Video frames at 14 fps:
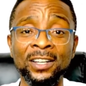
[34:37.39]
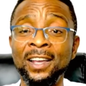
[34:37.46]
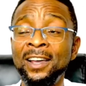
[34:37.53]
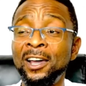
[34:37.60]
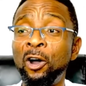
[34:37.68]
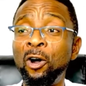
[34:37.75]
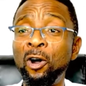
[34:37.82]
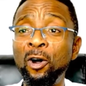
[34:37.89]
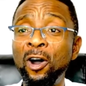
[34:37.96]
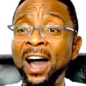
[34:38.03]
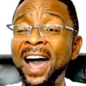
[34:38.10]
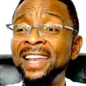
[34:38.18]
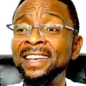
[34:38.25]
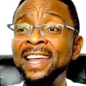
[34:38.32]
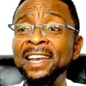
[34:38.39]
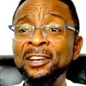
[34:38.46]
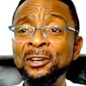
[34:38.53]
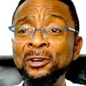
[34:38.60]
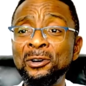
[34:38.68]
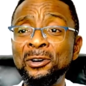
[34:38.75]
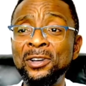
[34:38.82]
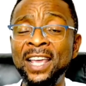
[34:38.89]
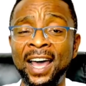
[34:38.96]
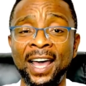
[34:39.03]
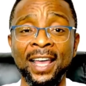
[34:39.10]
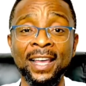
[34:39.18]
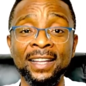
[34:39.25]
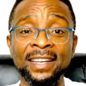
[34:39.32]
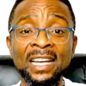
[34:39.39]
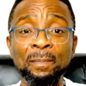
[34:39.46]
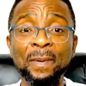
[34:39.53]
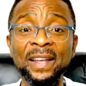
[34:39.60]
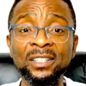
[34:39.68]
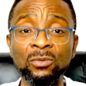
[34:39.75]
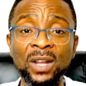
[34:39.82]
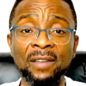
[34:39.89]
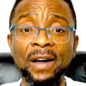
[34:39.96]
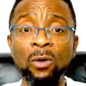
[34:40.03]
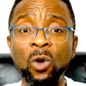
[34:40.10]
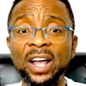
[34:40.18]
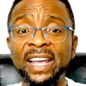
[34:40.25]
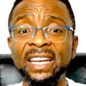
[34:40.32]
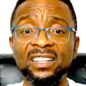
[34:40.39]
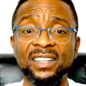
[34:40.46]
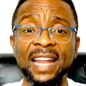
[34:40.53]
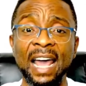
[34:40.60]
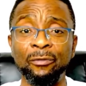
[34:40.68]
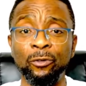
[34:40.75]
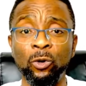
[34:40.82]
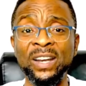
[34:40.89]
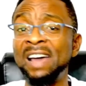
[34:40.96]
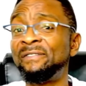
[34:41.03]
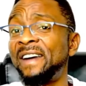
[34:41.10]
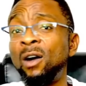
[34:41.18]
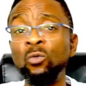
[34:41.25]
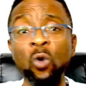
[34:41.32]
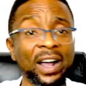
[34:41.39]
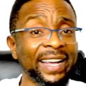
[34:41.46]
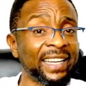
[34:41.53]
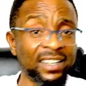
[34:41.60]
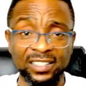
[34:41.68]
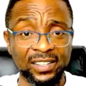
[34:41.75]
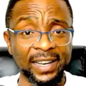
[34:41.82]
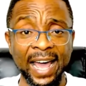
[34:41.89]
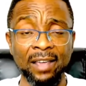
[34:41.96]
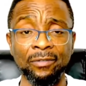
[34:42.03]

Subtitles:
Oh, hallelujah. Then the person will never walk in his life. Oh, never walk in his life.